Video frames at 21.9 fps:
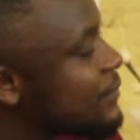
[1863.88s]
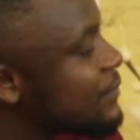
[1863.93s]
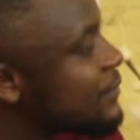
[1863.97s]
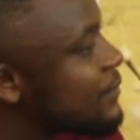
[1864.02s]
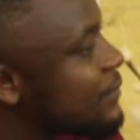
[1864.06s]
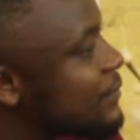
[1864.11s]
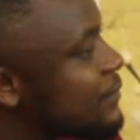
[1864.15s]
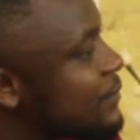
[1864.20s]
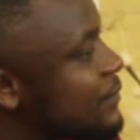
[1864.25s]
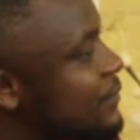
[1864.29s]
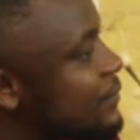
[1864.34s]

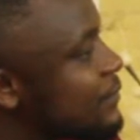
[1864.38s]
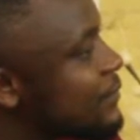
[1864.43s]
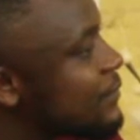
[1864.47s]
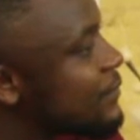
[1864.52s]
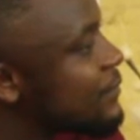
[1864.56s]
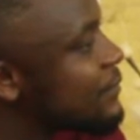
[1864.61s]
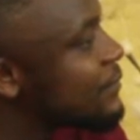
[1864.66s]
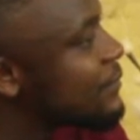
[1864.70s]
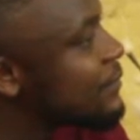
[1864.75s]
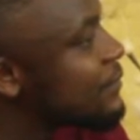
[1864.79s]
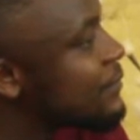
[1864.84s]

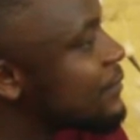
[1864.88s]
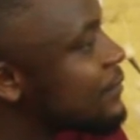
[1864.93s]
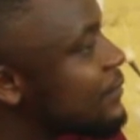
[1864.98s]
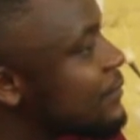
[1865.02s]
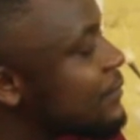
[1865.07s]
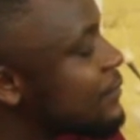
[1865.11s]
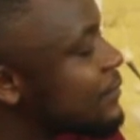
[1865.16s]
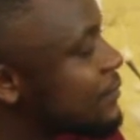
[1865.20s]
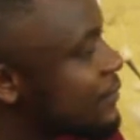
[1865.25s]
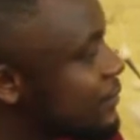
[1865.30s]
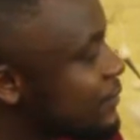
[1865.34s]

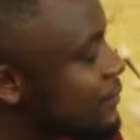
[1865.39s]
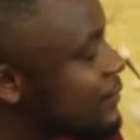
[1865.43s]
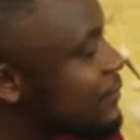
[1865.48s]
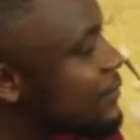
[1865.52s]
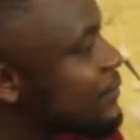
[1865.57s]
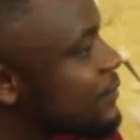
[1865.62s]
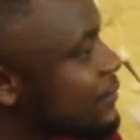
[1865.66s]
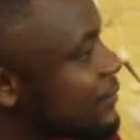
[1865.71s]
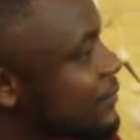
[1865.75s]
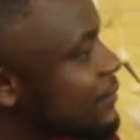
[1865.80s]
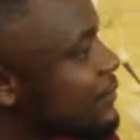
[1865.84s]

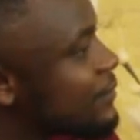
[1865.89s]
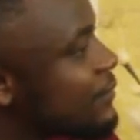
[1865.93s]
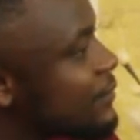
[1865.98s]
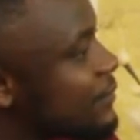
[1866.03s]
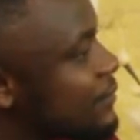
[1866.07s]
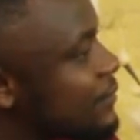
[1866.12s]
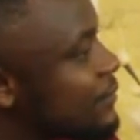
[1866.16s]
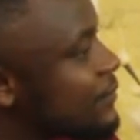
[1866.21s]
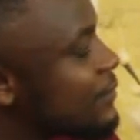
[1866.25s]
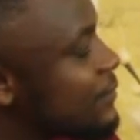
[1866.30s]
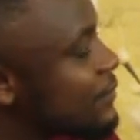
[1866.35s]

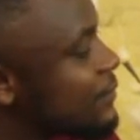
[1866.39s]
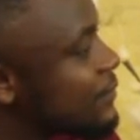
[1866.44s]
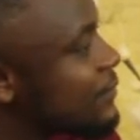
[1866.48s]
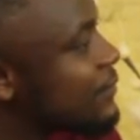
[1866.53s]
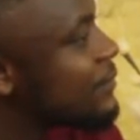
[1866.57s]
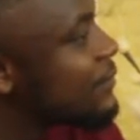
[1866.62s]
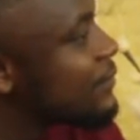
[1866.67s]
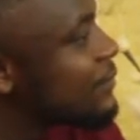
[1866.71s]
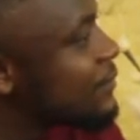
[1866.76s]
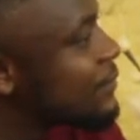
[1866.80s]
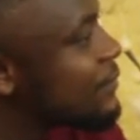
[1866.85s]

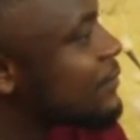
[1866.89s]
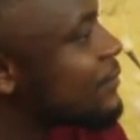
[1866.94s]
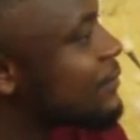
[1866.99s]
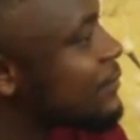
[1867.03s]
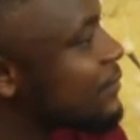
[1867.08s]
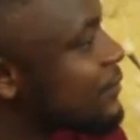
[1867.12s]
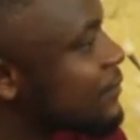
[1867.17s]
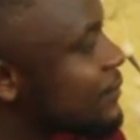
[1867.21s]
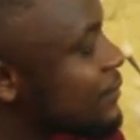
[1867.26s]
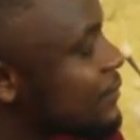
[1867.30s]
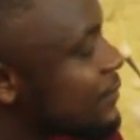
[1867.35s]

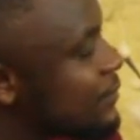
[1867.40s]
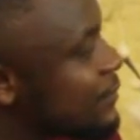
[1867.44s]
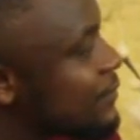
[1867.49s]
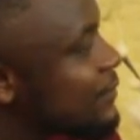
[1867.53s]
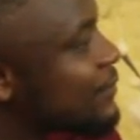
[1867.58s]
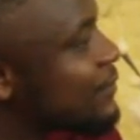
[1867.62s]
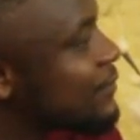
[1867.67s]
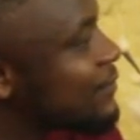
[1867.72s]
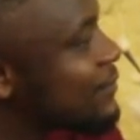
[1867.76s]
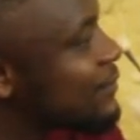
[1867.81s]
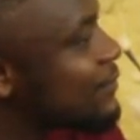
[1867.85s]
The person shown says nothing.